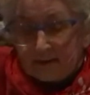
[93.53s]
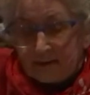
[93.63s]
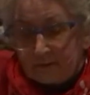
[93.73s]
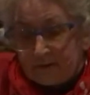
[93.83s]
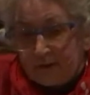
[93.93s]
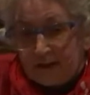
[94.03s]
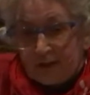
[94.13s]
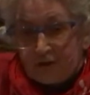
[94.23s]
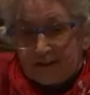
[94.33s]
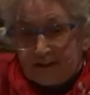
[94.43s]
It was very
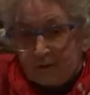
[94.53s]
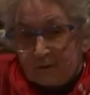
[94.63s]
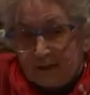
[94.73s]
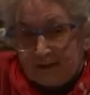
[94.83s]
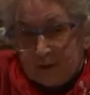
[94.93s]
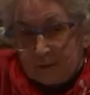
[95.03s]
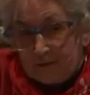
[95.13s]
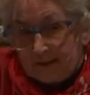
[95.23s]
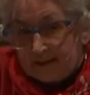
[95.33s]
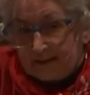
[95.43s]
interesting when my
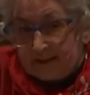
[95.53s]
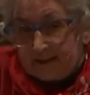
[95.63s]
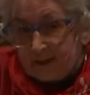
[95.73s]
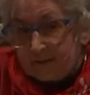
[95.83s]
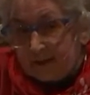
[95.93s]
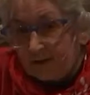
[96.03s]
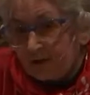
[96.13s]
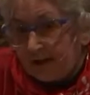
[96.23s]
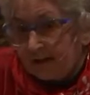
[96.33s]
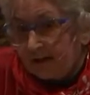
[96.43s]
supervisor said to me, "Oh,
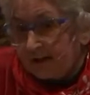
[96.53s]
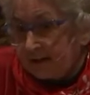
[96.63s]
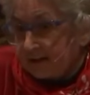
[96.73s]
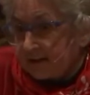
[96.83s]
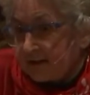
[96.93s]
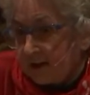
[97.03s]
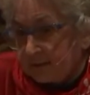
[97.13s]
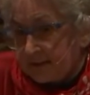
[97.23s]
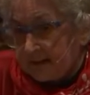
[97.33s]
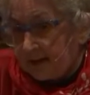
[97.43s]
Janet, I think it's
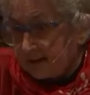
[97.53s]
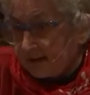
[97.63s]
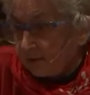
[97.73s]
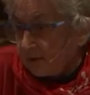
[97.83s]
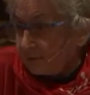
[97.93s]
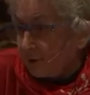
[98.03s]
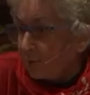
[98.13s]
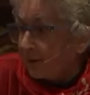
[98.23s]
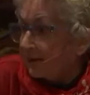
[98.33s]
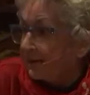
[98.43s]
time you started to look at
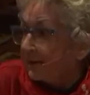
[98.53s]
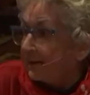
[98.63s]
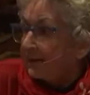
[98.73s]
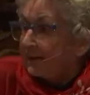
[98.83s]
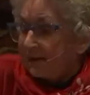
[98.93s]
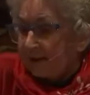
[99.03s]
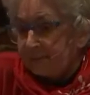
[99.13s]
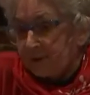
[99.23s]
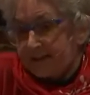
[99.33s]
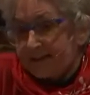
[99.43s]
Melbourne." I
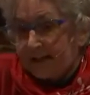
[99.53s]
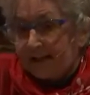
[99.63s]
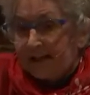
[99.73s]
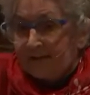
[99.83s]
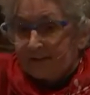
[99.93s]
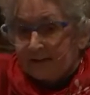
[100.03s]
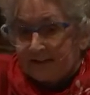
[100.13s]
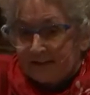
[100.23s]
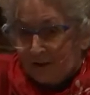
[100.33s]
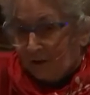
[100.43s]
burst out laughing
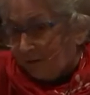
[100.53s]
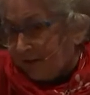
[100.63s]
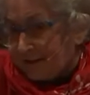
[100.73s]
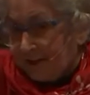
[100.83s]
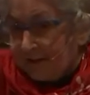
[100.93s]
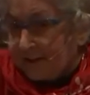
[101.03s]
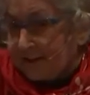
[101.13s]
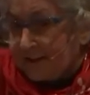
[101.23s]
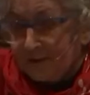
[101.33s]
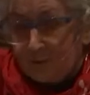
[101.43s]
and said, "Oh, there's nothing to
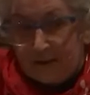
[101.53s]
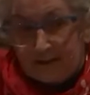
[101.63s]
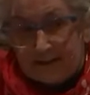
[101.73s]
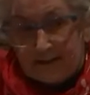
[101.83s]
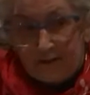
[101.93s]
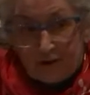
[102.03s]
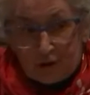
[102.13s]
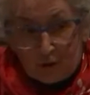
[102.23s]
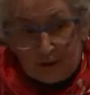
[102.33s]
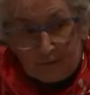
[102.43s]
tell. We don't tell the
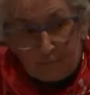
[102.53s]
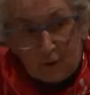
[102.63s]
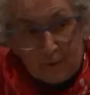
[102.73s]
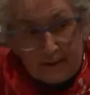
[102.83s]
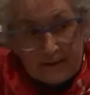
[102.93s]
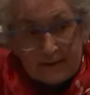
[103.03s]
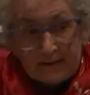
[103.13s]
story of Melbourne."